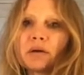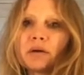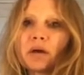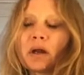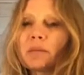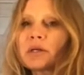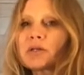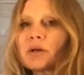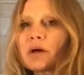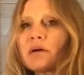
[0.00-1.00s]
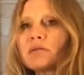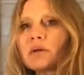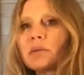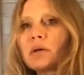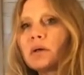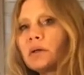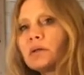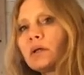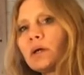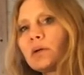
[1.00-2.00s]
You gotta make sure you're comfortable
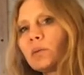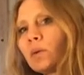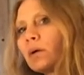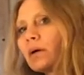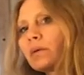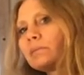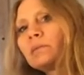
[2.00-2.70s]
and warm.